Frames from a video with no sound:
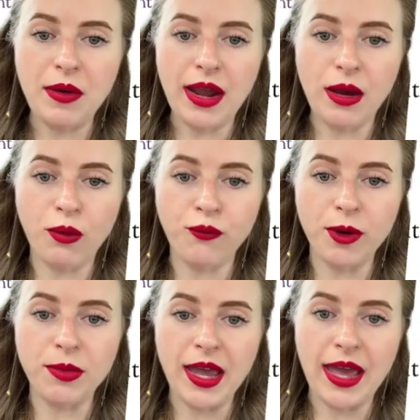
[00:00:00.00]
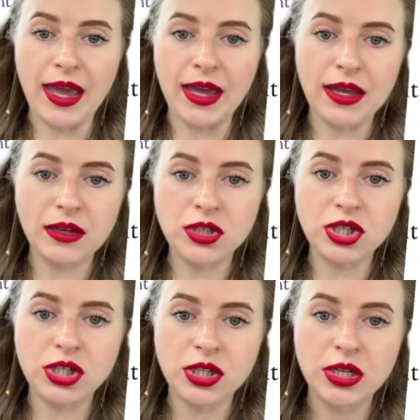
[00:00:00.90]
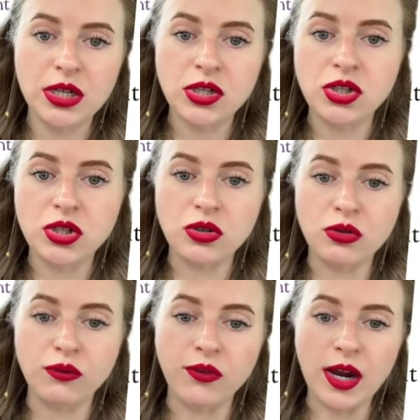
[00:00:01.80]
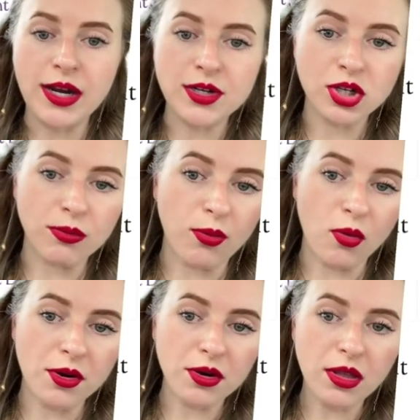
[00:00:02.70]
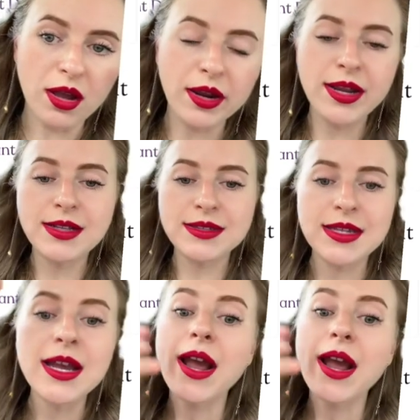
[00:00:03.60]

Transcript: out from the edge to find your border lines,